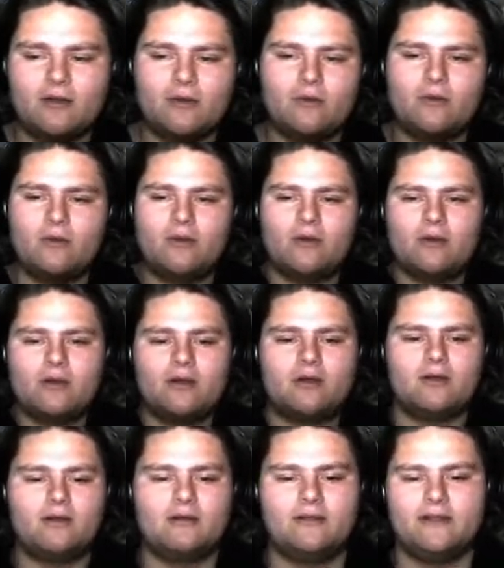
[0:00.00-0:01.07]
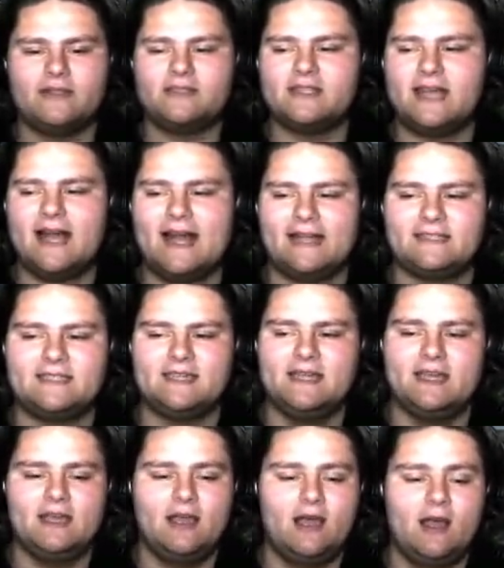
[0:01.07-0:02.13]
Oof. There's the act.
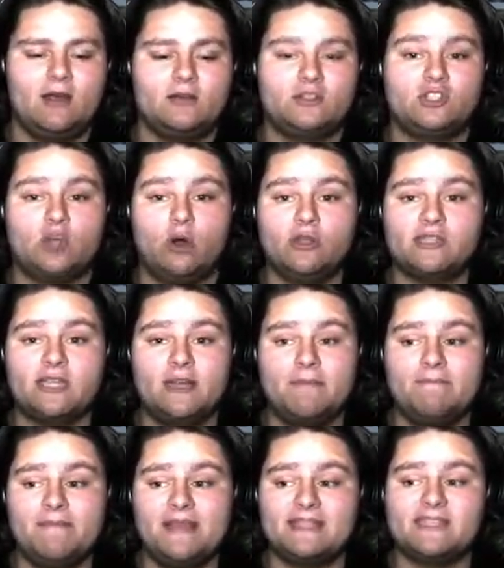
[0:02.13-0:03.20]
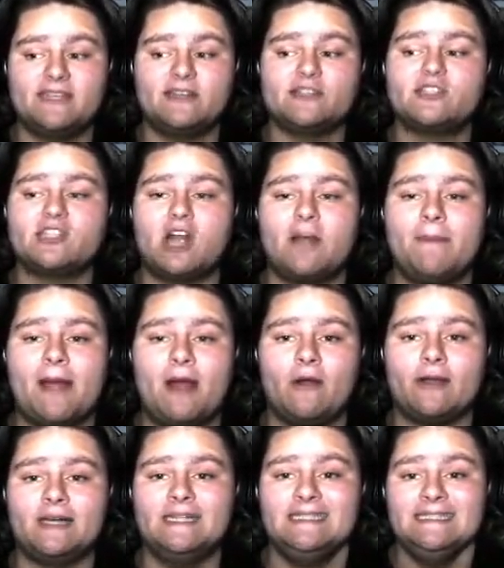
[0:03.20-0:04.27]
Joel's gonna miss under star
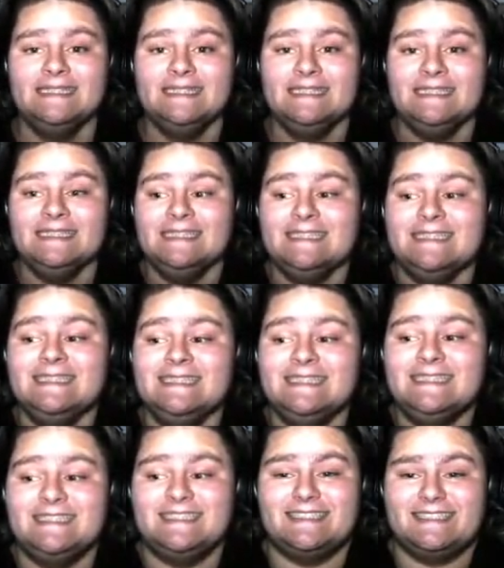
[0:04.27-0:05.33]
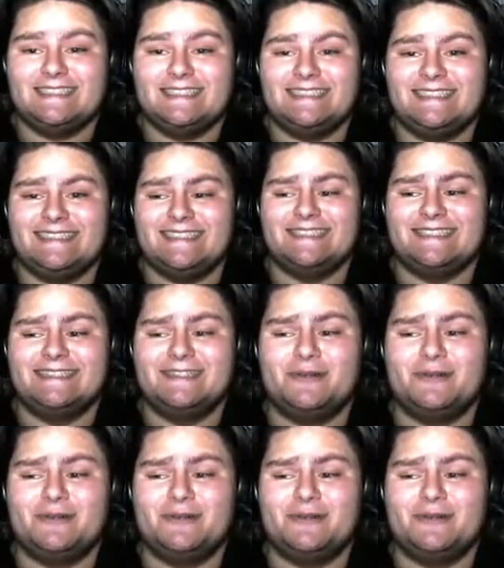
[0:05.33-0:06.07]
power. Oh!